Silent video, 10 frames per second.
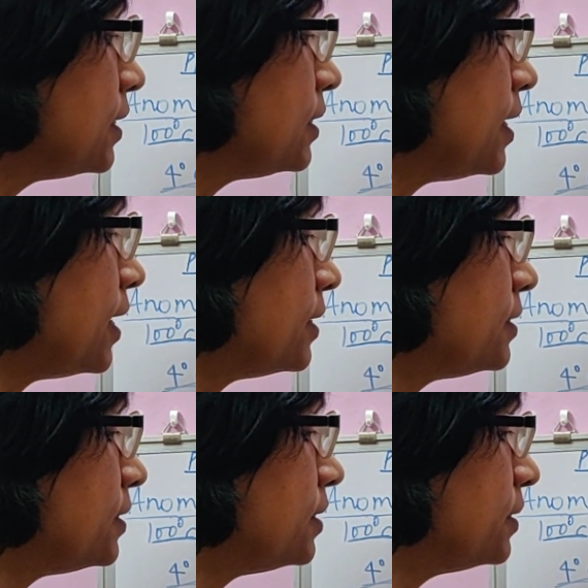
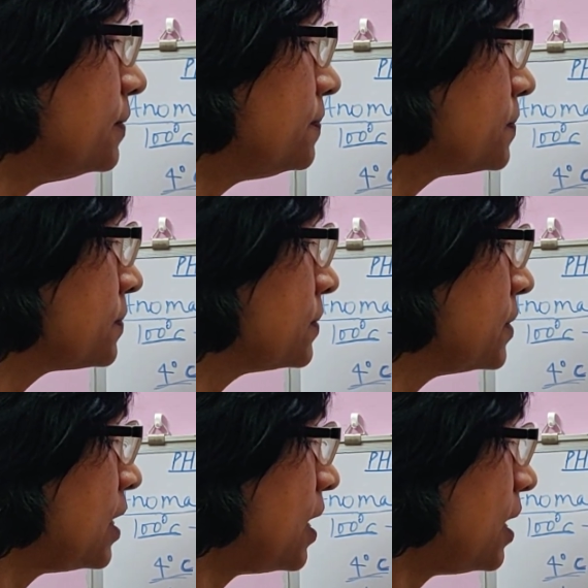That
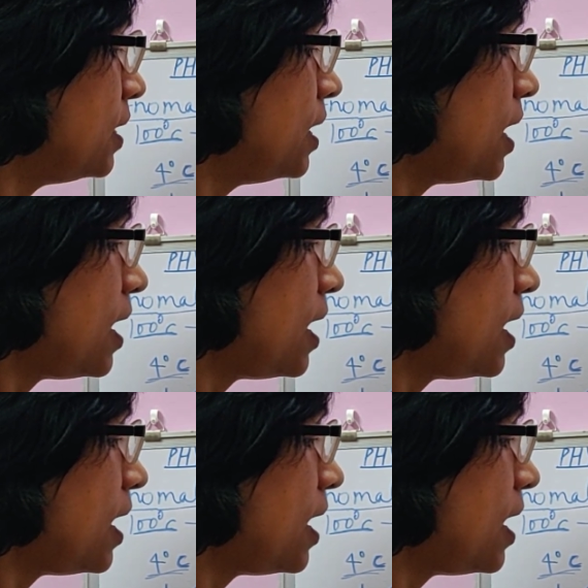the